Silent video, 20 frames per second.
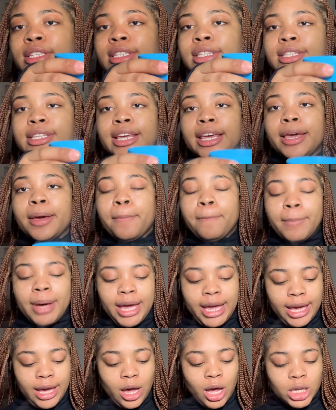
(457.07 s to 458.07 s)
take my
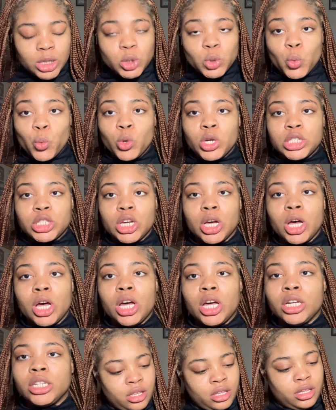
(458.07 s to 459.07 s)
hot water.
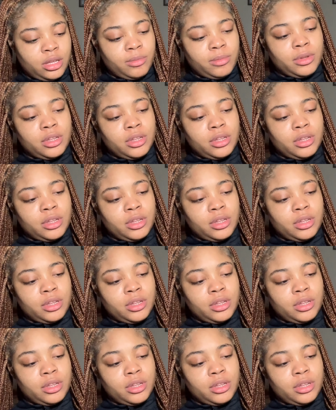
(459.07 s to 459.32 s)
I'm